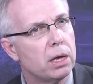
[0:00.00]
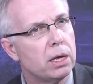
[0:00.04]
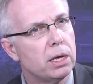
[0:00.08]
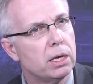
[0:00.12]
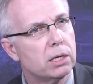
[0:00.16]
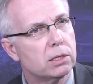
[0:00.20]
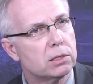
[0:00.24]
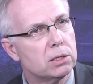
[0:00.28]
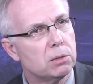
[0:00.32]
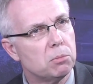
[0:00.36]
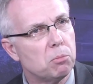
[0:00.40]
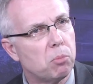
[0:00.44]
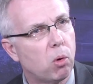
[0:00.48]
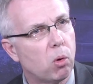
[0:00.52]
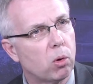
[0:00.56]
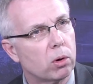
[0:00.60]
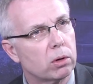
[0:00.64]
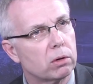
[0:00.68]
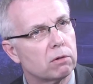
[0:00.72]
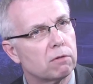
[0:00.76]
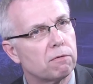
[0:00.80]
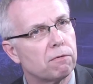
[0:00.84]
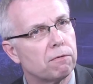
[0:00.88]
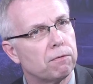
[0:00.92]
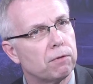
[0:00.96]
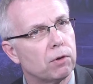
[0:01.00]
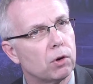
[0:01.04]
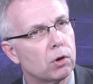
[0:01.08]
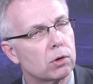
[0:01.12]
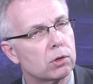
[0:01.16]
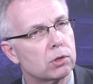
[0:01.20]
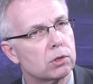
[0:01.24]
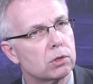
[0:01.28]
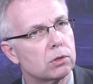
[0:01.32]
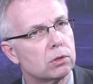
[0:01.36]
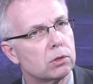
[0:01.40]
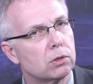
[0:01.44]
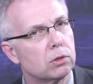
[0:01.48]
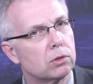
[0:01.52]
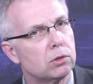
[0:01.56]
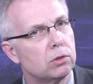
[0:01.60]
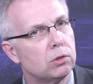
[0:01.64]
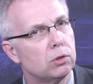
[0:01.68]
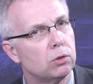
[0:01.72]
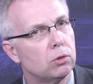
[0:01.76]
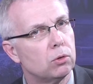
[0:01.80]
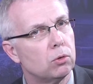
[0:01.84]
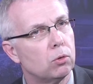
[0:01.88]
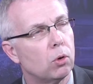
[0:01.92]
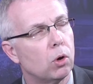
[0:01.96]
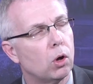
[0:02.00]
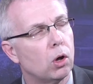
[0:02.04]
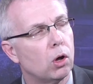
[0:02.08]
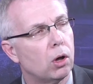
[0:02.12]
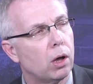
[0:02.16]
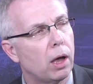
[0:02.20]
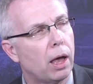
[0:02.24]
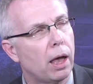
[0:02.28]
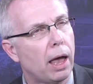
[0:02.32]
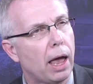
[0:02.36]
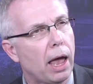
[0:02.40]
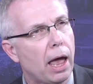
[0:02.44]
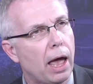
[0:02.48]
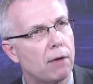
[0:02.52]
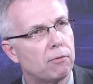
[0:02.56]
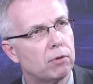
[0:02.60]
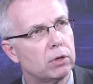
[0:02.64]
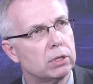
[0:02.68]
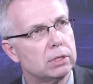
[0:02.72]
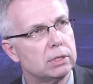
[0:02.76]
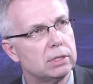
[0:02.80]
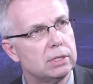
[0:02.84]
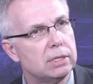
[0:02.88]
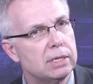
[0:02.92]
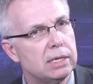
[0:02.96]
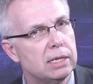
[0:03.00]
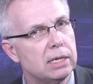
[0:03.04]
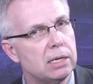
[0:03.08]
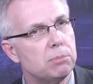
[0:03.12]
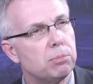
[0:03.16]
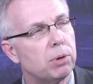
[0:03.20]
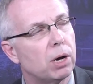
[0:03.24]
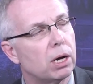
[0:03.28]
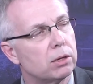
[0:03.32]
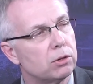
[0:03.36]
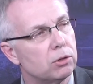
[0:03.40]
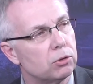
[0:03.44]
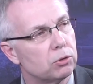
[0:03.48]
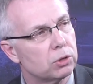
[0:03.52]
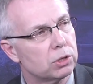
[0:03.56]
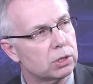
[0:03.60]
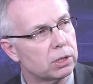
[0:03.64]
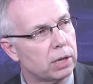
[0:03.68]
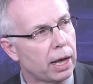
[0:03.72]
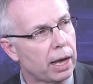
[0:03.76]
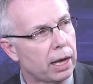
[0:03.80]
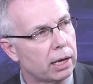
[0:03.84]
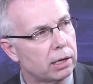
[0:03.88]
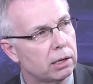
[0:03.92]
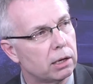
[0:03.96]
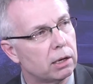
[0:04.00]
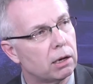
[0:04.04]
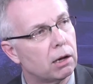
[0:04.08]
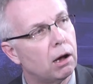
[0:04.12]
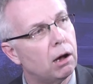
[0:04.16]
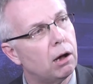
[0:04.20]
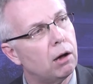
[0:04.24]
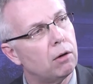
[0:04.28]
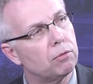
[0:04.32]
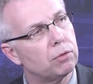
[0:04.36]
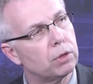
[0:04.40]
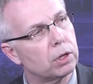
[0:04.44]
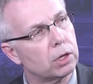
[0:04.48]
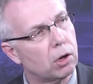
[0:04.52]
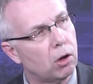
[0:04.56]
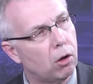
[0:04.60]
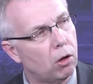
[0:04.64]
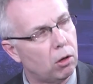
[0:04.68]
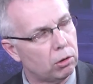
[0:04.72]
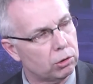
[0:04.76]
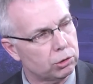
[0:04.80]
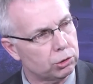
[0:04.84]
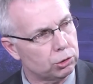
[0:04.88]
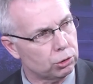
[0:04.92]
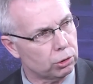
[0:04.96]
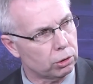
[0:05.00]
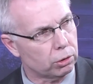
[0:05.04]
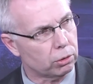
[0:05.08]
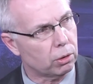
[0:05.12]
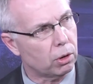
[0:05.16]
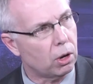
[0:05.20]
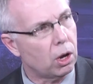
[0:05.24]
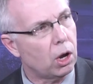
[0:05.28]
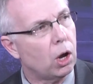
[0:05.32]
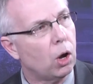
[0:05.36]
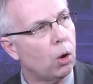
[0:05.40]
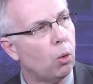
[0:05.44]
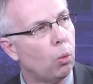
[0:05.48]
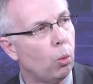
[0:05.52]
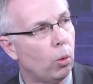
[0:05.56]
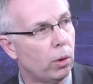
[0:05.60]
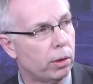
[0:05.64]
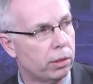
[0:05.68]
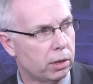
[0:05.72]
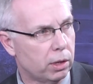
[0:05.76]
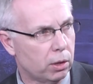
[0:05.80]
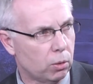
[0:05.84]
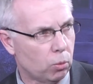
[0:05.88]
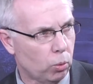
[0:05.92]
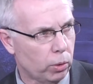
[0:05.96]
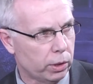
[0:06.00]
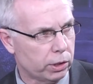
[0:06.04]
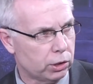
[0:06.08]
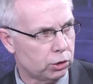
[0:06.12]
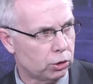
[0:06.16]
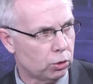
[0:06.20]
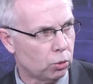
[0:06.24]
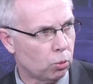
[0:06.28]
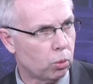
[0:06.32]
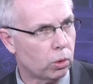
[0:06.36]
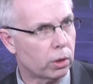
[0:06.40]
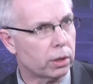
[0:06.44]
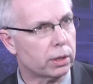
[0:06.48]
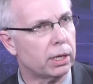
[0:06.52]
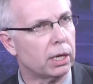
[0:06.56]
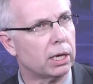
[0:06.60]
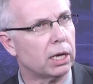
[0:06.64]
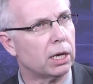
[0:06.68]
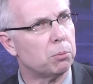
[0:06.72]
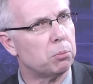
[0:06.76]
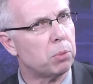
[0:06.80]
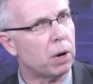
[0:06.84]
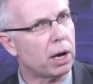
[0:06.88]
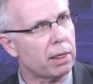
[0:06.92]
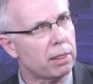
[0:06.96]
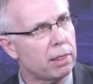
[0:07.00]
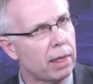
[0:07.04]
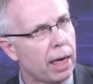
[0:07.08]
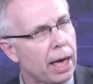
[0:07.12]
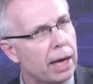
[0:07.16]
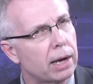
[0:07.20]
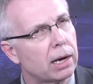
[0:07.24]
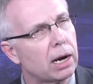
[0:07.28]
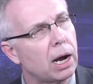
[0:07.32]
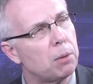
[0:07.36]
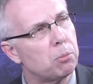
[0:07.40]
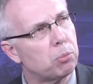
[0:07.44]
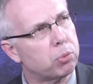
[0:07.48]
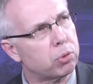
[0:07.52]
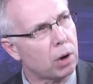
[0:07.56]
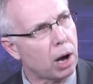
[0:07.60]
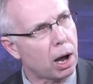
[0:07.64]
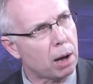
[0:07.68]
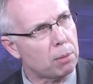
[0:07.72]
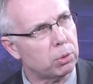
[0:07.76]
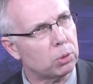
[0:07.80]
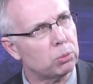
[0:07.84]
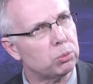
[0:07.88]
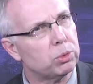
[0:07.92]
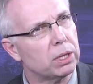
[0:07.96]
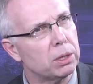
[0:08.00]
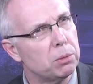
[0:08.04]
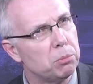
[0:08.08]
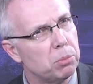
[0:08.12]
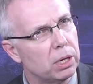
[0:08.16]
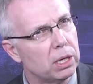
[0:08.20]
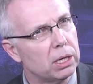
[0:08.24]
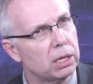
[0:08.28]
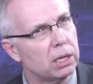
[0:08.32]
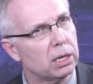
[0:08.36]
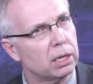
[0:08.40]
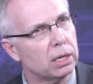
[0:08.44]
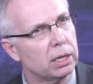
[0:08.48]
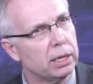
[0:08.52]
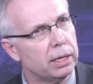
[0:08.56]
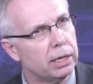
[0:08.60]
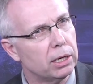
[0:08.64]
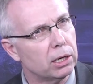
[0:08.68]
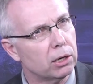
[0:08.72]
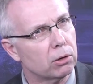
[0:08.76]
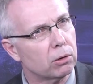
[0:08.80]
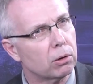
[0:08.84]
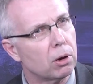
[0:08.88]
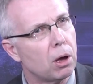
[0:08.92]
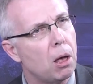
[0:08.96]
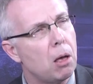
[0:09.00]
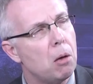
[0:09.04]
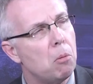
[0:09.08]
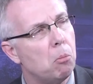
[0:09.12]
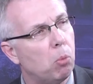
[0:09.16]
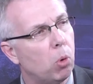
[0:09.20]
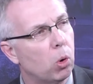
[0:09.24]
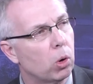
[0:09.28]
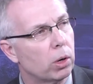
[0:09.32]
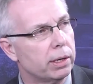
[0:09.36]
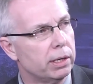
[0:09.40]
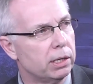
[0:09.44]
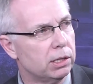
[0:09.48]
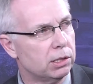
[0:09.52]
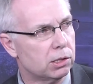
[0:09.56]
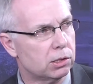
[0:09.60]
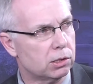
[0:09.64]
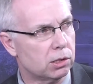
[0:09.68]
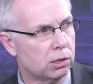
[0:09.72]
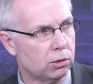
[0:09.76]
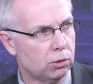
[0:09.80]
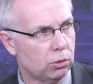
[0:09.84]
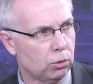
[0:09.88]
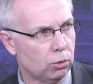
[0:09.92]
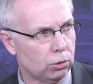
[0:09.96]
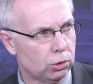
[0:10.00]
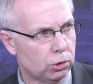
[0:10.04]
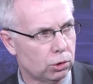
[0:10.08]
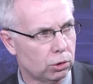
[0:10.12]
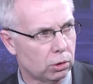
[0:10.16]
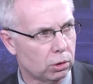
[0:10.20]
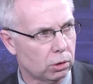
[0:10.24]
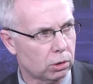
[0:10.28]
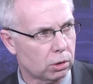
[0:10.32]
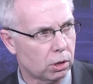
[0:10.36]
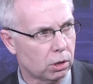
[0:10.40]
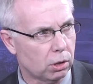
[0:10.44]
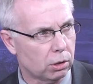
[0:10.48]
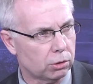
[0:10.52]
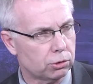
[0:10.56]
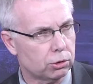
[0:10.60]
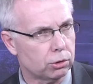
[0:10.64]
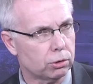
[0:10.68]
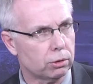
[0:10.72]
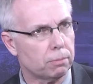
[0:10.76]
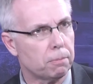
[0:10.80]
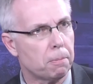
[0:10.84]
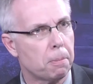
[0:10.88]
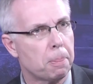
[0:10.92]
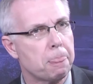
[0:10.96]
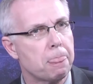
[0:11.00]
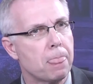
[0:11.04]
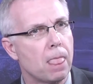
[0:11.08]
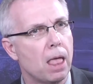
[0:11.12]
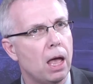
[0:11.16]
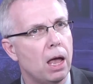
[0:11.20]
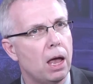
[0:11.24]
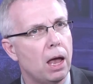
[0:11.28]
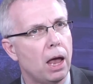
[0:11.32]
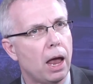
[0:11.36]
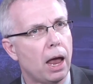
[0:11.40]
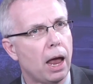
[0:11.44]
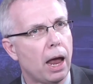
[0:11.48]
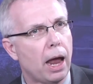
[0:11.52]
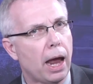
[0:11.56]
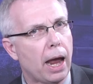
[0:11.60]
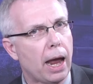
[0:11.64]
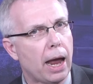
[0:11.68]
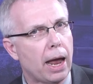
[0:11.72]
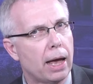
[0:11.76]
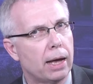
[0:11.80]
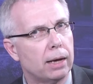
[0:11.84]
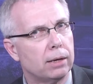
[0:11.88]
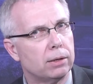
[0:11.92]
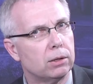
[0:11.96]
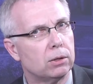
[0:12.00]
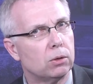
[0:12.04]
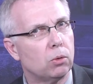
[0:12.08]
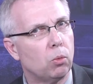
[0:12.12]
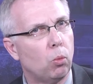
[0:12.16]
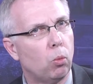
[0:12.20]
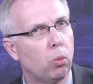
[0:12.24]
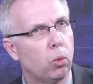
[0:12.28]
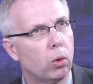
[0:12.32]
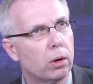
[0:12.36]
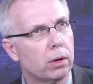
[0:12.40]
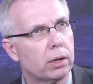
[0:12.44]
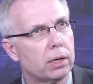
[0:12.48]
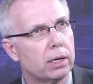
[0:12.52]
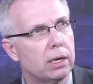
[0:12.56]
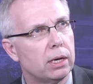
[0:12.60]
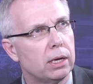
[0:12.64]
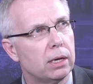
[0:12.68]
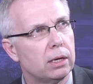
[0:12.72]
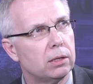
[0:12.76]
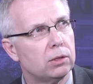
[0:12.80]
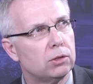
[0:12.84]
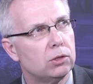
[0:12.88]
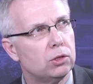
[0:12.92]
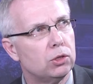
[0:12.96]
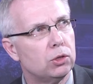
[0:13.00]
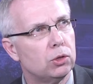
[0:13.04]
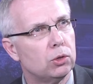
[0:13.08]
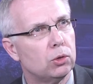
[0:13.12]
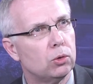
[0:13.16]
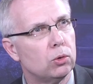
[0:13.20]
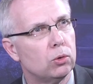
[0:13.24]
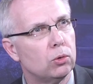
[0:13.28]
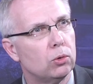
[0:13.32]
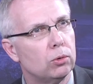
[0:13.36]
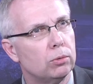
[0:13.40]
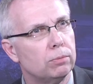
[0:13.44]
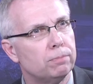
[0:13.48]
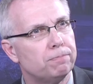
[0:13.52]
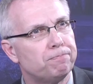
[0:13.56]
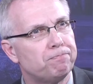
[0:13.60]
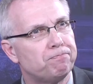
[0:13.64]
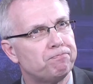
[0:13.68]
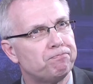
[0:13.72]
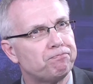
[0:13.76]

it's important first to have a deep understanding of the culture within which you're working. And by that, I'm probably meaning here more institutional culture, and working to